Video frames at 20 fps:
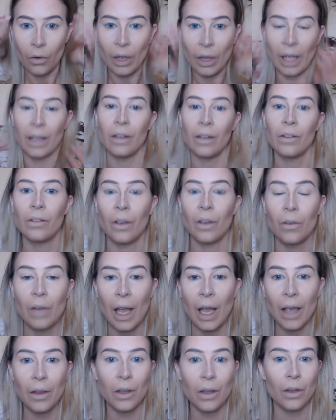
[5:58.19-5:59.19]
Okay, so
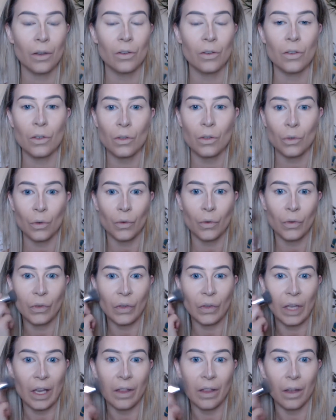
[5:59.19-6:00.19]
now you can just sort of
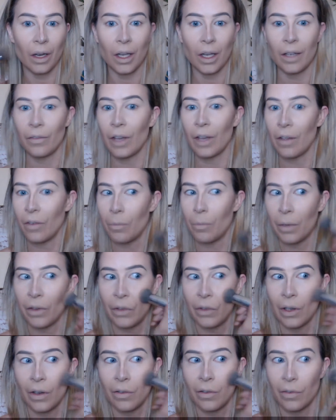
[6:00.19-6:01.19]
see that I have given
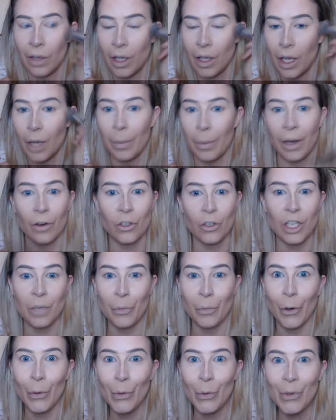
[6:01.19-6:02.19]
myself a pair of
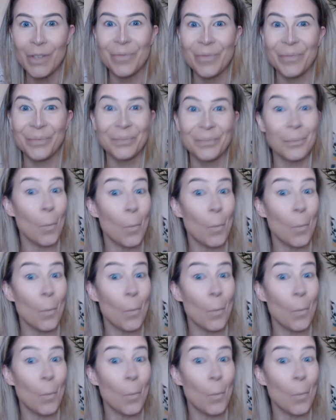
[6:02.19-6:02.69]
cheekbones.